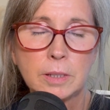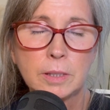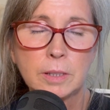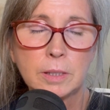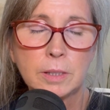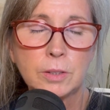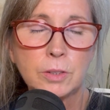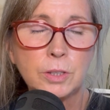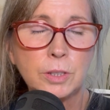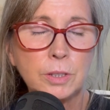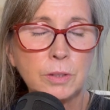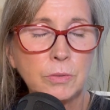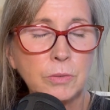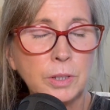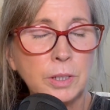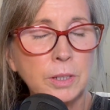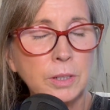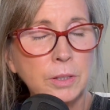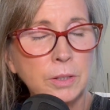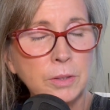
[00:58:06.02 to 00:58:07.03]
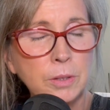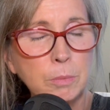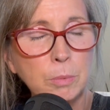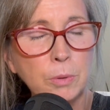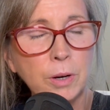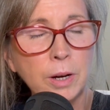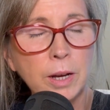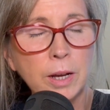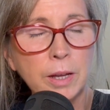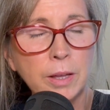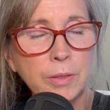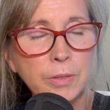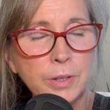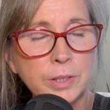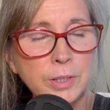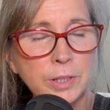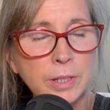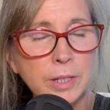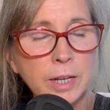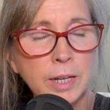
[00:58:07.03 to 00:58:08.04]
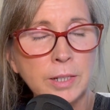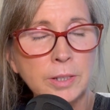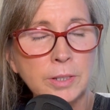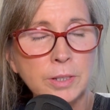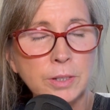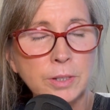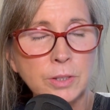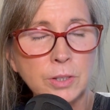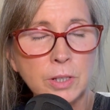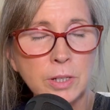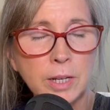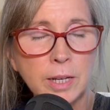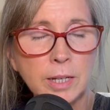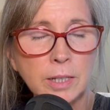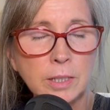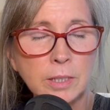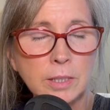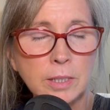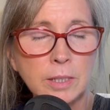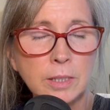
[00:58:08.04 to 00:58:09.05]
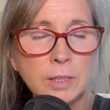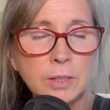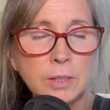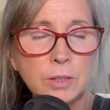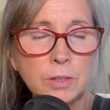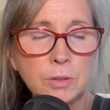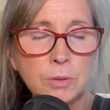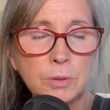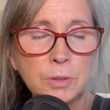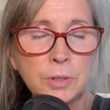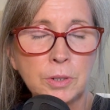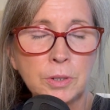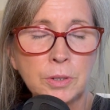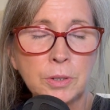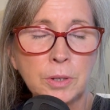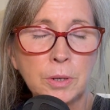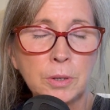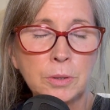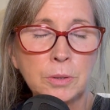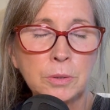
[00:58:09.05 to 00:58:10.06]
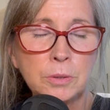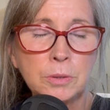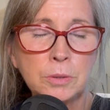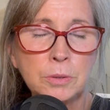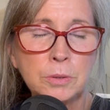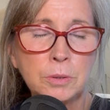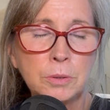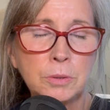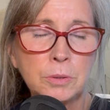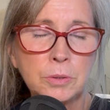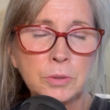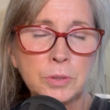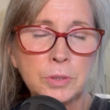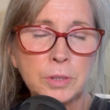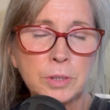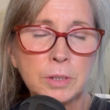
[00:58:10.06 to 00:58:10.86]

And just feel the breath as it enters and exits through your nose.